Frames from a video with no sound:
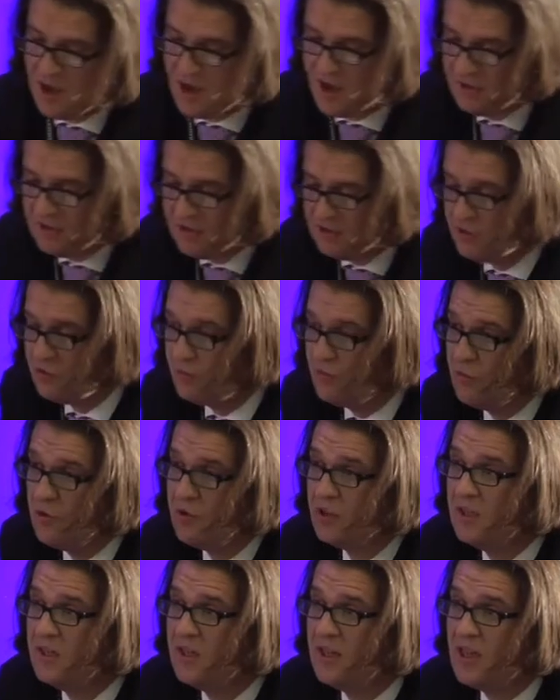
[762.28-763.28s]
are not
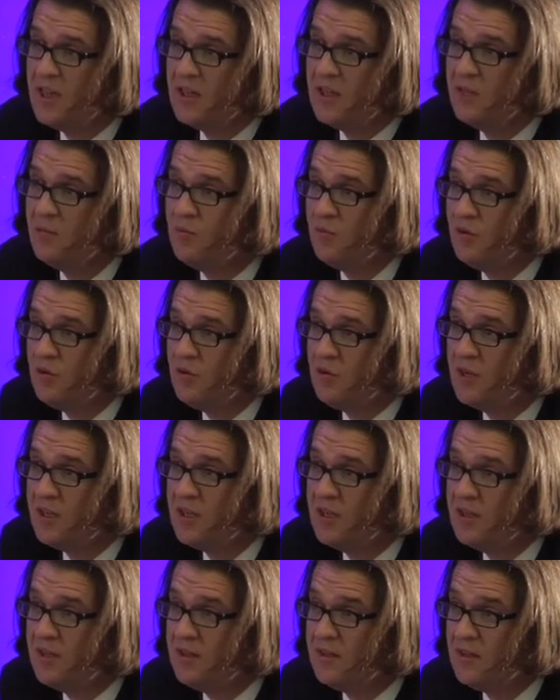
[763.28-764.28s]
working anymore
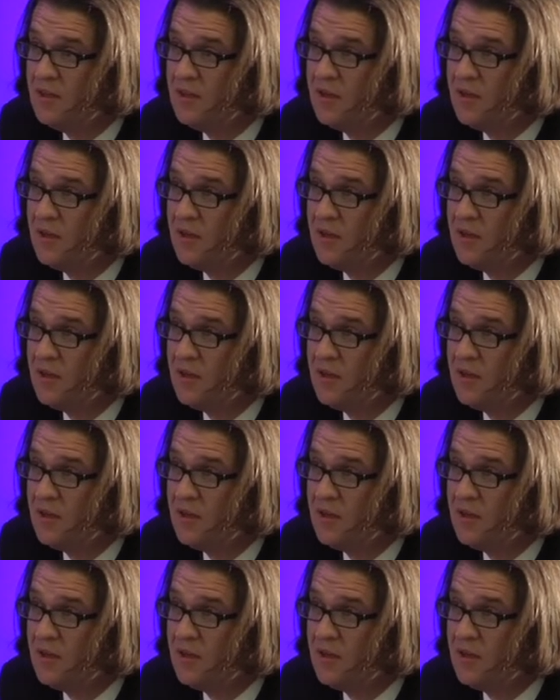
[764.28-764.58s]
in